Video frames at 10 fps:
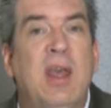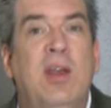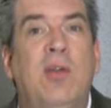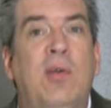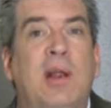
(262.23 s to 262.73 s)

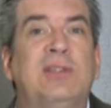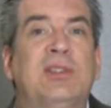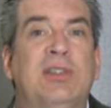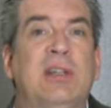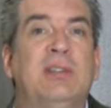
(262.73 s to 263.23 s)
Indirect
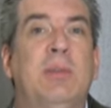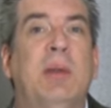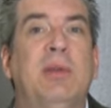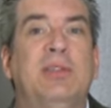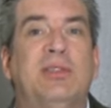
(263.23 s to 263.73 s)
suggestion
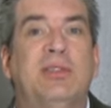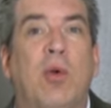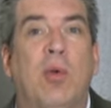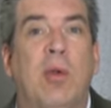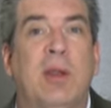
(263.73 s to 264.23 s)
may be
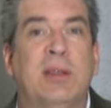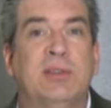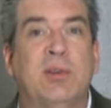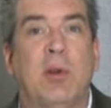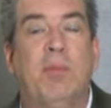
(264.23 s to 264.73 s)

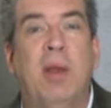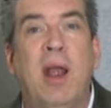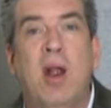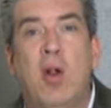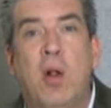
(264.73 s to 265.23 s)
stories or
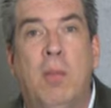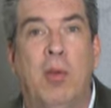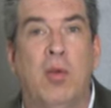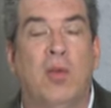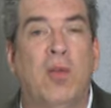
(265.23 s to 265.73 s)

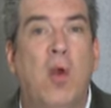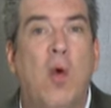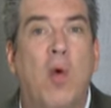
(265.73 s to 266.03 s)
parables